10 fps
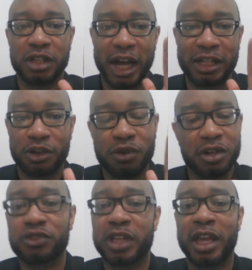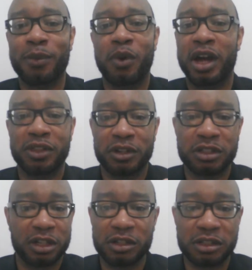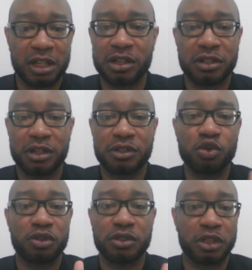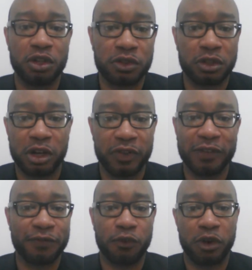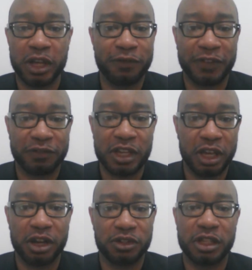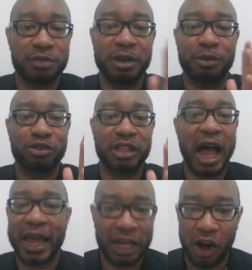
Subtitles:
I don't understand why there are certain senators who are still serving 40, 50 years. These people die in